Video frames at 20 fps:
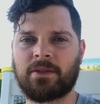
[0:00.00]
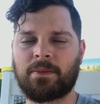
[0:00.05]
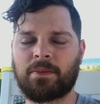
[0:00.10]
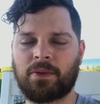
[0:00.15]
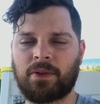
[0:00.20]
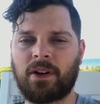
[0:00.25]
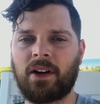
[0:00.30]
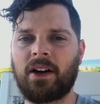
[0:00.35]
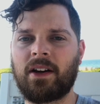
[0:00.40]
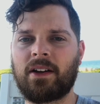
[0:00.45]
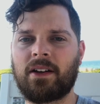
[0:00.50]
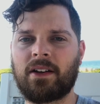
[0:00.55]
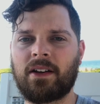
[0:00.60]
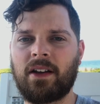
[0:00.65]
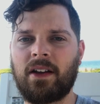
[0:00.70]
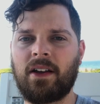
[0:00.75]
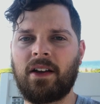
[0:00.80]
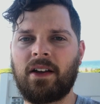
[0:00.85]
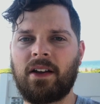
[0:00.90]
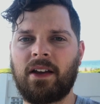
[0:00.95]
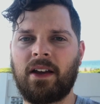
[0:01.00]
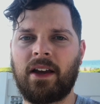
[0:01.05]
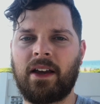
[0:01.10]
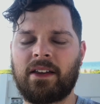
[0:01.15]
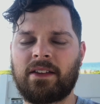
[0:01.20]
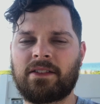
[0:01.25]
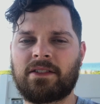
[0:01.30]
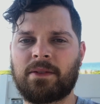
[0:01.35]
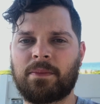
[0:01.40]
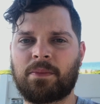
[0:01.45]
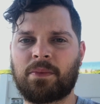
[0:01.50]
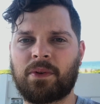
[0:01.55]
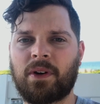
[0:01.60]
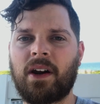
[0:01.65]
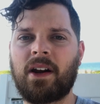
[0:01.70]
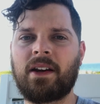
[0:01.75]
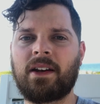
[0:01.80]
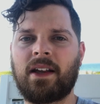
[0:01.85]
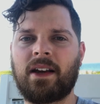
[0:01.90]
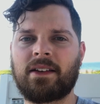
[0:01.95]
to pray
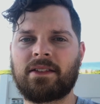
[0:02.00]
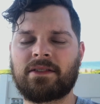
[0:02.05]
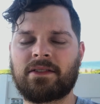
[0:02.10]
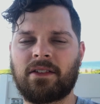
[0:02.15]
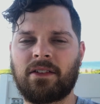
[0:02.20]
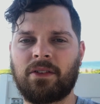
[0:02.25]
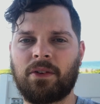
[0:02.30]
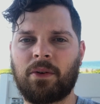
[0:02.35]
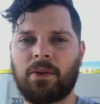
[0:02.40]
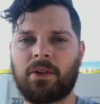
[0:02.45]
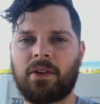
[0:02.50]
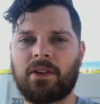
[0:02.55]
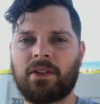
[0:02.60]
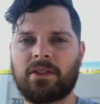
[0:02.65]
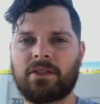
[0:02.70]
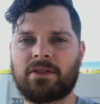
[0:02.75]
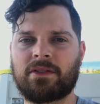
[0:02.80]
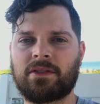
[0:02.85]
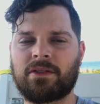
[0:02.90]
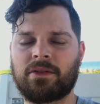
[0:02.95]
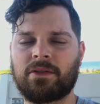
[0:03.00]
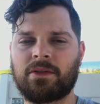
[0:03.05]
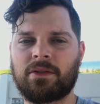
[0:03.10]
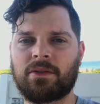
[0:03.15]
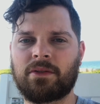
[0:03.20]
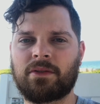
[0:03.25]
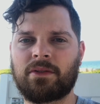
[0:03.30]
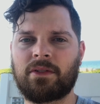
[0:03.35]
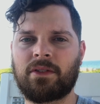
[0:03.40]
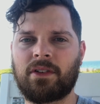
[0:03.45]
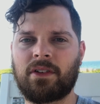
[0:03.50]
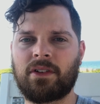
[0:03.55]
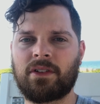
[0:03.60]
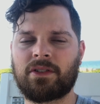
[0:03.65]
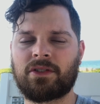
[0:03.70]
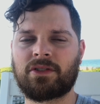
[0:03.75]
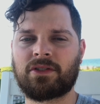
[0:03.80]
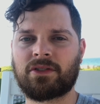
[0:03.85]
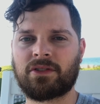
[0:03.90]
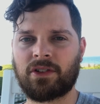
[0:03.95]
and ask the Lord to
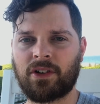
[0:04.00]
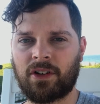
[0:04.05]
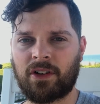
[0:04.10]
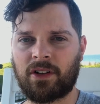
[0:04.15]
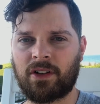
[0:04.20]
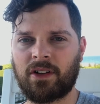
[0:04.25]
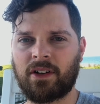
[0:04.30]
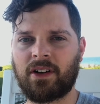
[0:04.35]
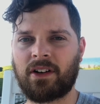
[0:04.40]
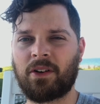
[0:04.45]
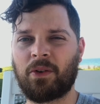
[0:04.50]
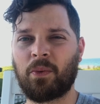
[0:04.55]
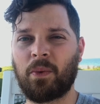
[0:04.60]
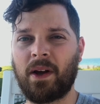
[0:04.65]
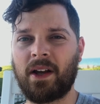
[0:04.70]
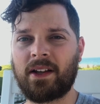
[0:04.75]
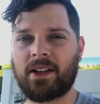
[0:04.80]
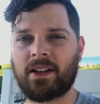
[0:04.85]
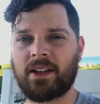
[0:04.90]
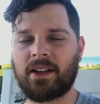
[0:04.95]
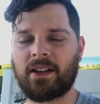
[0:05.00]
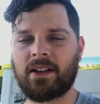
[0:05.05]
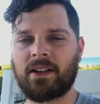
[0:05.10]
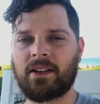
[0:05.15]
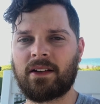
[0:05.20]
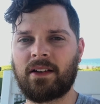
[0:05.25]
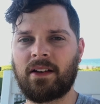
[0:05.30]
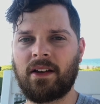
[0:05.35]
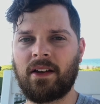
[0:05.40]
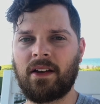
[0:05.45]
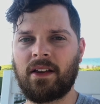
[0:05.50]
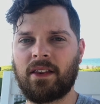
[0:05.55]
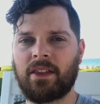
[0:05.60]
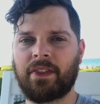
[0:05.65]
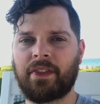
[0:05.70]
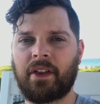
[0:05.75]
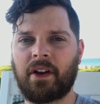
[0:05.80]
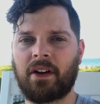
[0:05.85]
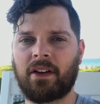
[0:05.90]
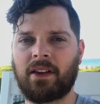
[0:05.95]
stir an awakening
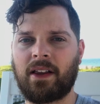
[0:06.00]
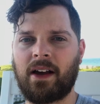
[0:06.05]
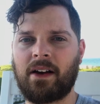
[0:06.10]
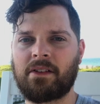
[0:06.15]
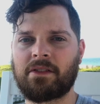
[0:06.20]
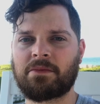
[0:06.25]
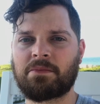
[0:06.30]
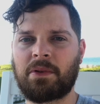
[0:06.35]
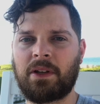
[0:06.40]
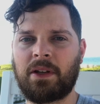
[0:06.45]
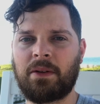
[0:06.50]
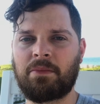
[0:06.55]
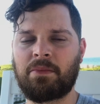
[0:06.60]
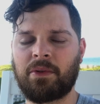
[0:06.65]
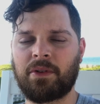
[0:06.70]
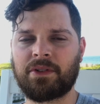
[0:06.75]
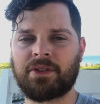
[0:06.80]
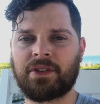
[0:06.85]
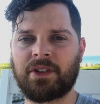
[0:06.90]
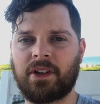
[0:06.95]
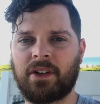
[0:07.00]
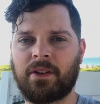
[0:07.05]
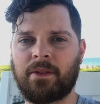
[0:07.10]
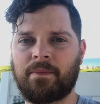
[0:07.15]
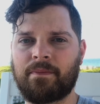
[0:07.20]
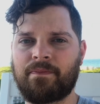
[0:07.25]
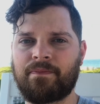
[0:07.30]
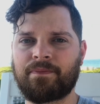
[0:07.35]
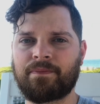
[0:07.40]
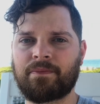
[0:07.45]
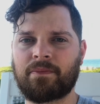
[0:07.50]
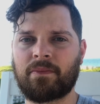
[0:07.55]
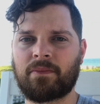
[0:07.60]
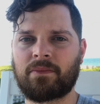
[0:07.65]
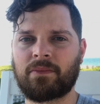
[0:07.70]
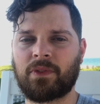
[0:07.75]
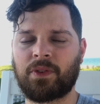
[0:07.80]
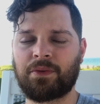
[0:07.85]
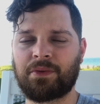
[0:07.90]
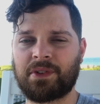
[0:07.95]
that allows people to
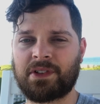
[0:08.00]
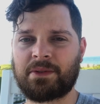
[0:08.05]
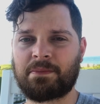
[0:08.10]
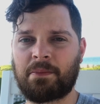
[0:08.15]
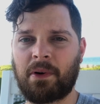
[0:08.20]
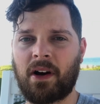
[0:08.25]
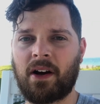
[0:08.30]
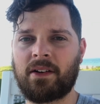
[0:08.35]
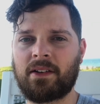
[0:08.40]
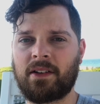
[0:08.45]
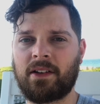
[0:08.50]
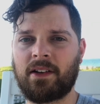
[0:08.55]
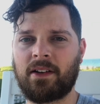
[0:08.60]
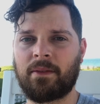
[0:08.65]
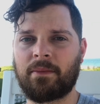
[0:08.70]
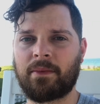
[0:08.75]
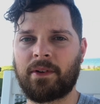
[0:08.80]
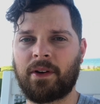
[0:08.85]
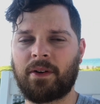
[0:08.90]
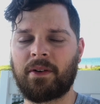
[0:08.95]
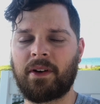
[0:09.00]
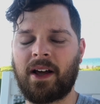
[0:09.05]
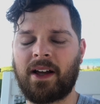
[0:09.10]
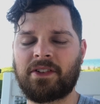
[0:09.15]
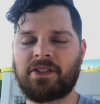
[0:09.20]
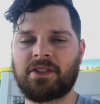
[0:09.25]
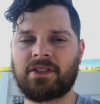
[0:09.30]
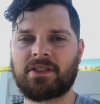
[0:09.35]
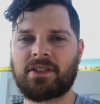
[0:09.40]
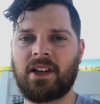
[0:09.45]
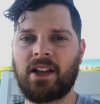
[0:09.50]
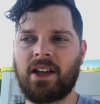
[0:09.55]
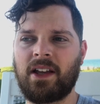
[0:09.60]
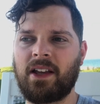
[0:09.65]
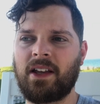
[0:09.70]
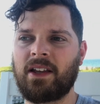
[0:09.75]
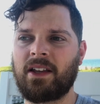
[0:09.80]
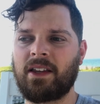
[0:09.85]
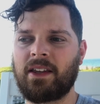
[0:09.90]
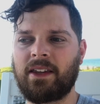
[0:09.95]
respond to Him. Not just
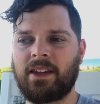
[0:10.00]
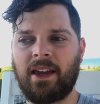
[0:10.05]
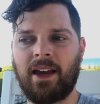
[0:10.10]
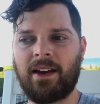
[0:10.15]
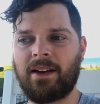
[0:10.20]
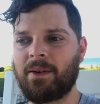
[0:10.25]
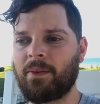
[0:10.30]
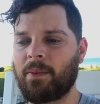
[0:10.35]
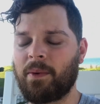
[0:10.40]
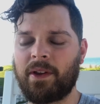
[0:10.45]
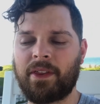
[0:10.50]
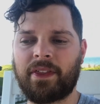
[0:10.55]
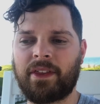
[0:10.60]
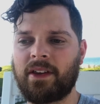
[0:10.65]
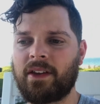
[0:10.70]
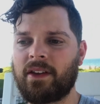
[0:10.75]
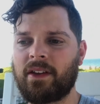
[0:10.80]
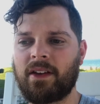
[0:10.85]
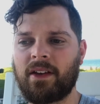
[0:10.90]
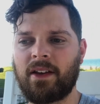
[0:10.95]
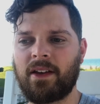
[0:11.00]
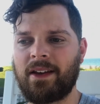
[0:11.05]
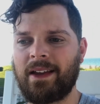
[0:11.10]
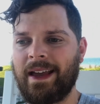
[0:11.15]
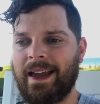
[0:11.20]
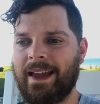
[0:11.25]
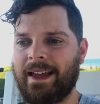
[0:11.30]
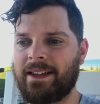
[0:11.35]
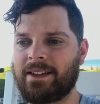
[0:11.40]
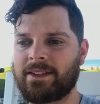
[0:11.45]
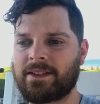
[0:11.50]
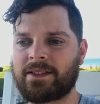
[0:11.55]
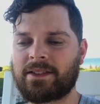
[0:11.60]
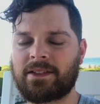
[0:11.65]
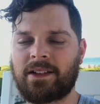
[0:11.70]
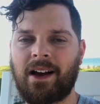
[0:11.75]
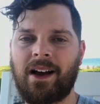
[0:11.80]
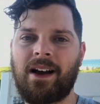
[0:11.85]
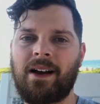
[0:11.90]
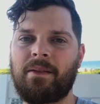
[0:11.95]
get with it and
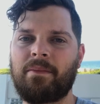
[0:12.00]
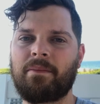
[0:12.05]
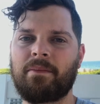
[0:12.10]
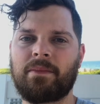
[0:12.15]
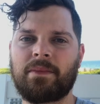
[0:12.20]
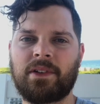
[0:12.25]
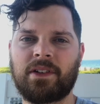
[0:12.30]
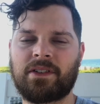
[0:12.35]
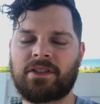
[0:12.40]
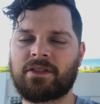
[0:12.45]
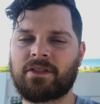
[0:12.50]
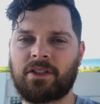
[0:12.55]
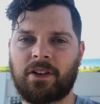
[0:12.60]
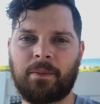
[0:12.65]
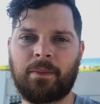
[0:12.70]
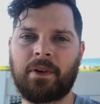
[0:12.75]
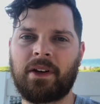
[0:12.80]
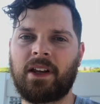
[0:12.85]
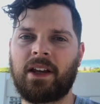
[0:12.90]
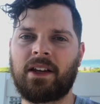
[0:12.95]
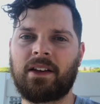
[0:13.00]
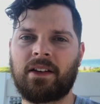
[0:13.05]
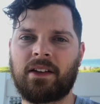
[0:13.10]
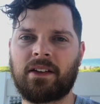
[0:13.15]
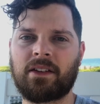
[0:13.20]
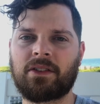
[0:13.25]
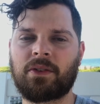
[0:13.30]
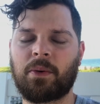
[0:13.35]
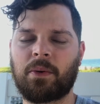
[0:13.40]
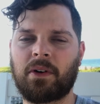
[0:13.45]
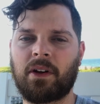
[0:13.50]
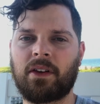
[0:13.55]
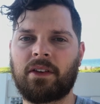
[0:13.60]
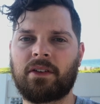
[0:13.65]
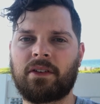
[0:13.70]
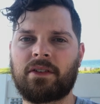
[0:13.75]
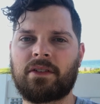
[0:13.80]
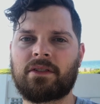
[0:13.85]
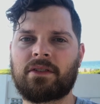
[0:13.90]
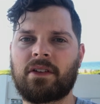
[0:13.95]
stop discriminating toward
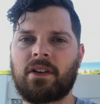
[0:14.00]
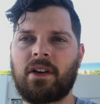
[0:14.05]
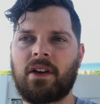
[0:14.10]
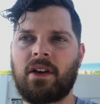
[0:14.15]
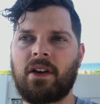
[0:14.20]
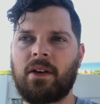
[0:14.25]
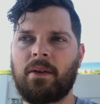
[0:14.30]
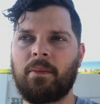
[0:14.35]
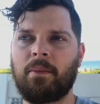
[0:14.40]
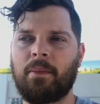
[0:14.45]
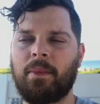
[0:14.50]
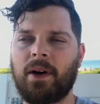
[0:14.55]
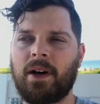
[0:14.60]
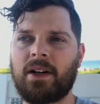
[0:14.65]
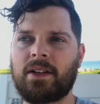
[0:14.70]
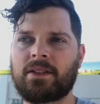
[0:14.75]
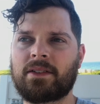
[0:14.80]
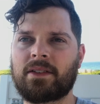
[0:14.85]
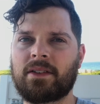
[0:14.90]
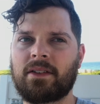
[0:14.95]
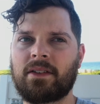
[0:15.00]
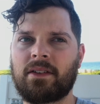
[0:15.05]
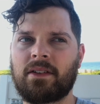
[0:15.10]
others, but